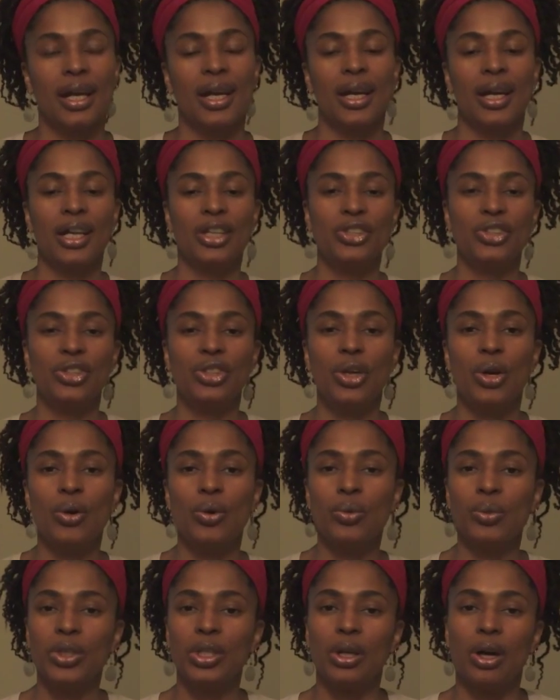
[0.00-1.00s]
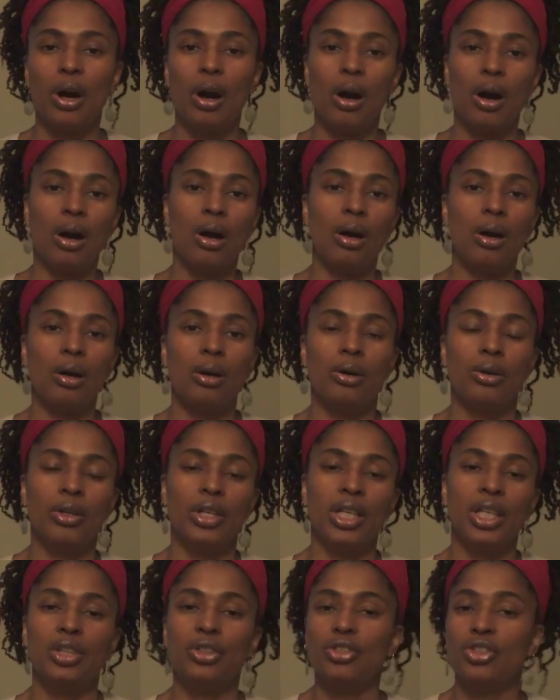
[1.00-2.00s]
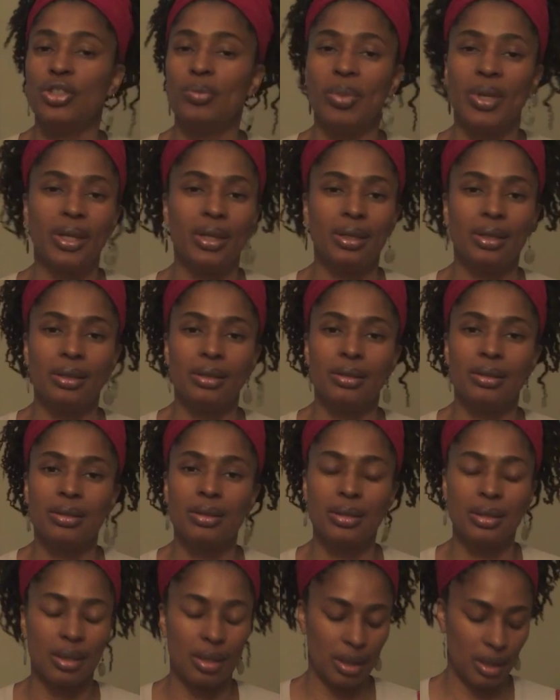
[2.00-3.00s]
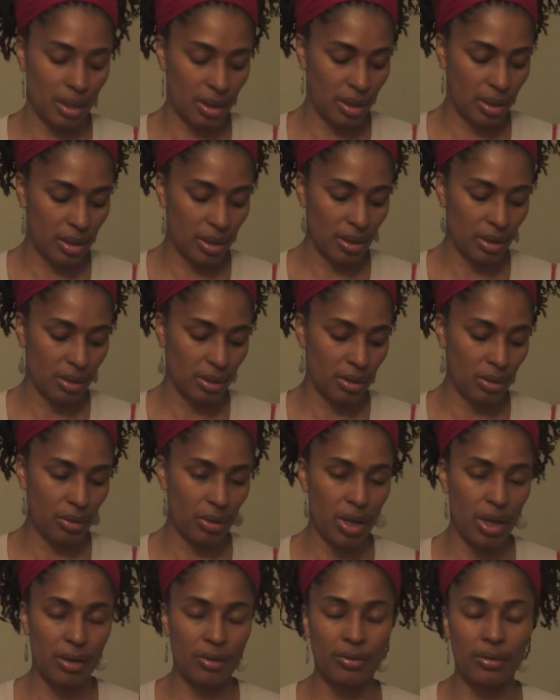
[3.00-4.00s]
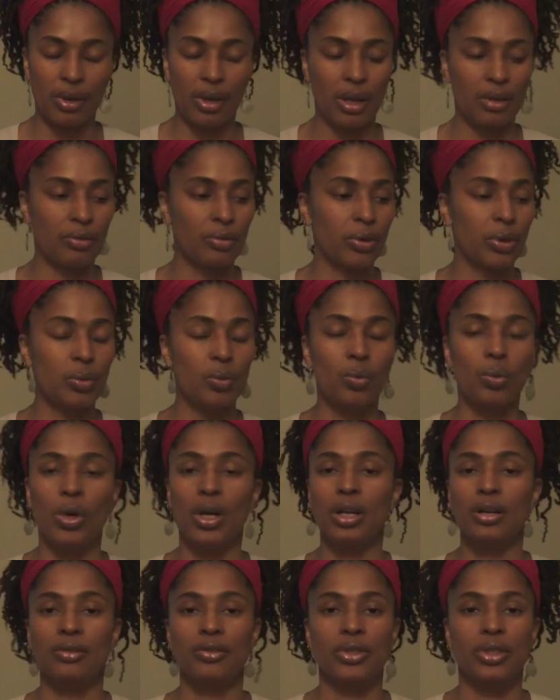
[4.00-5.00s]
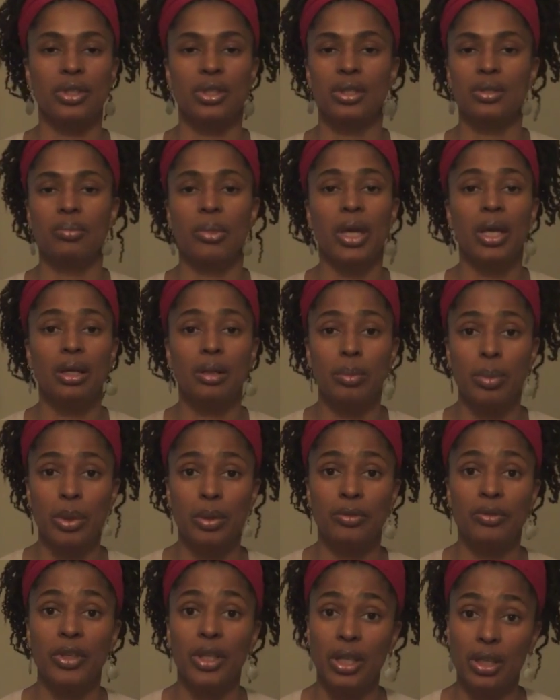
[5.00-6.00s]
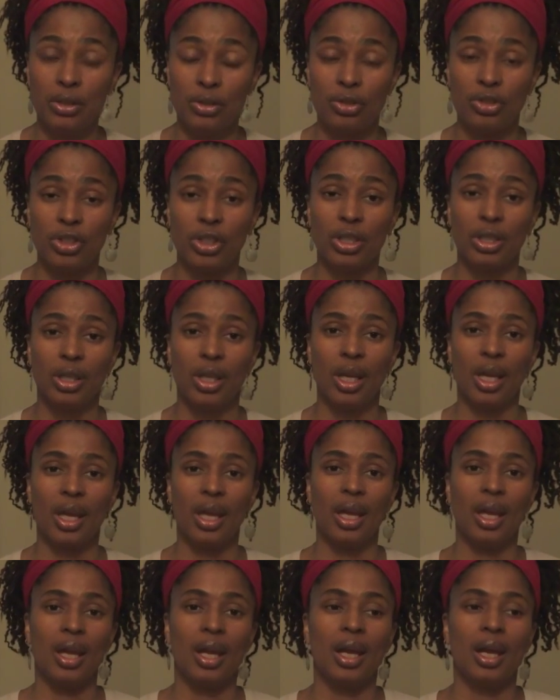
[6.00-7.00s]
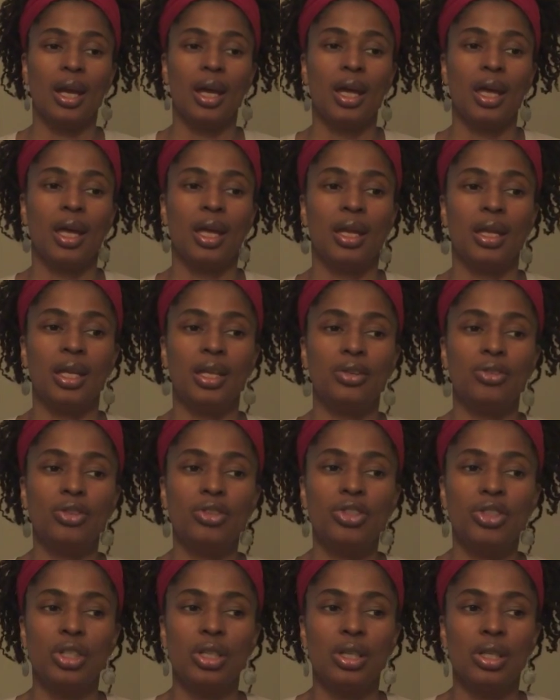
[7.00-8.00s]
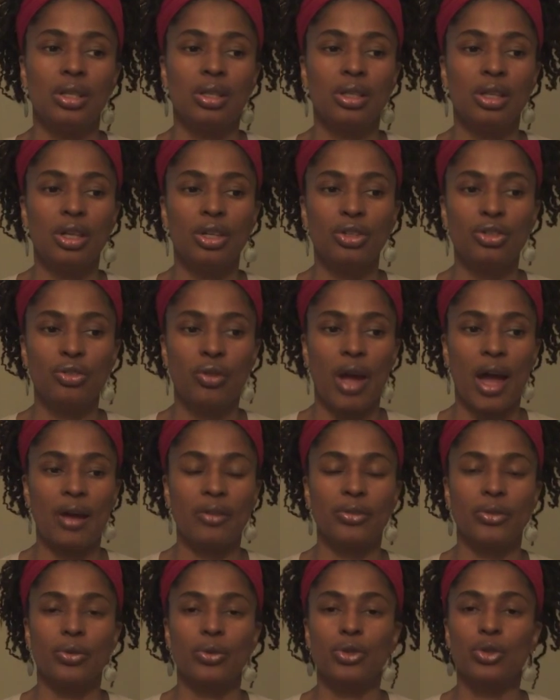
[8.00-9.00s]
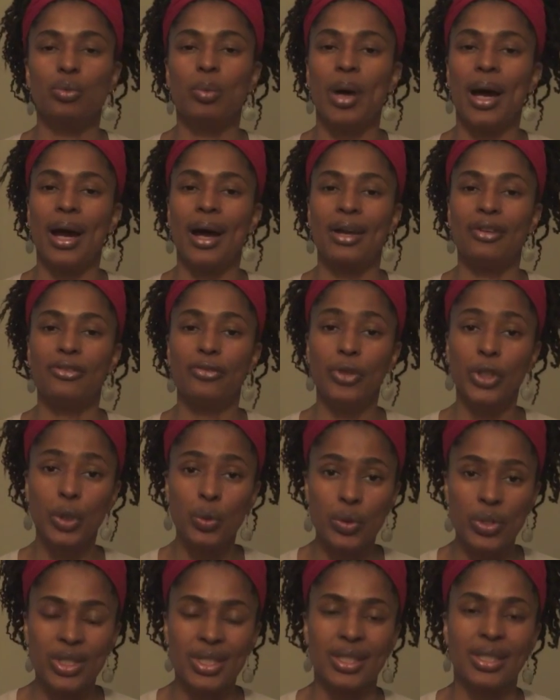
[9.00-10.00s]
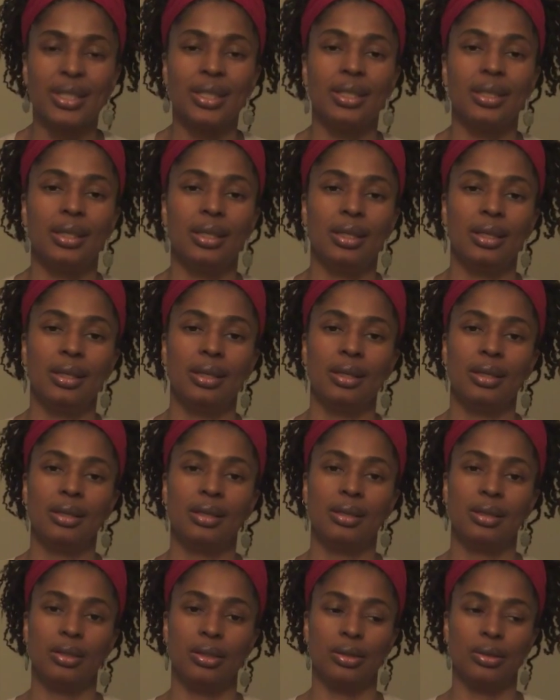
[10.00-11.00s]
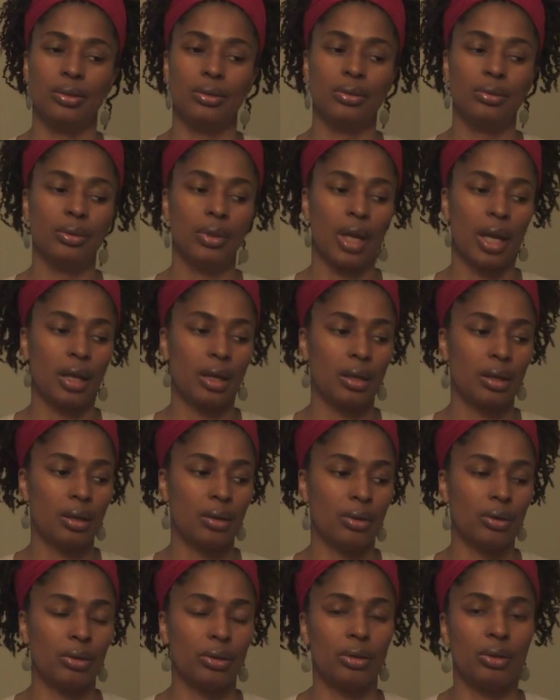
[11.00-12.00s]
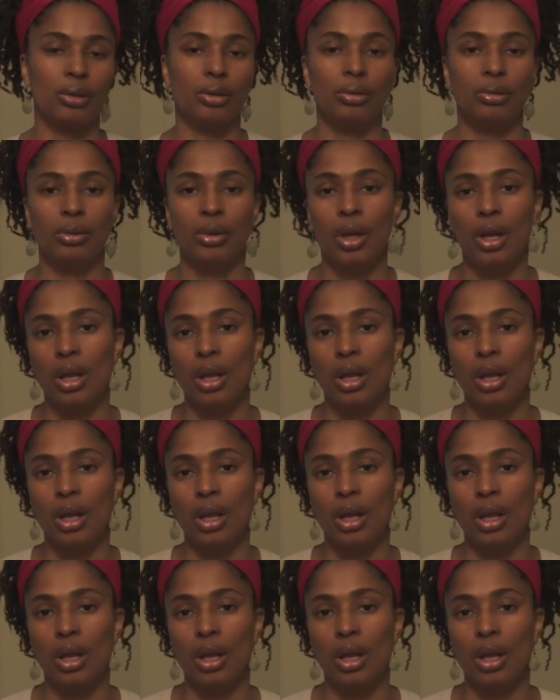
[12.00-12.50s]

As you know, we are all energy beings. You know, every, every one of us is made up of energy. And energy travels by frequency, you know, like on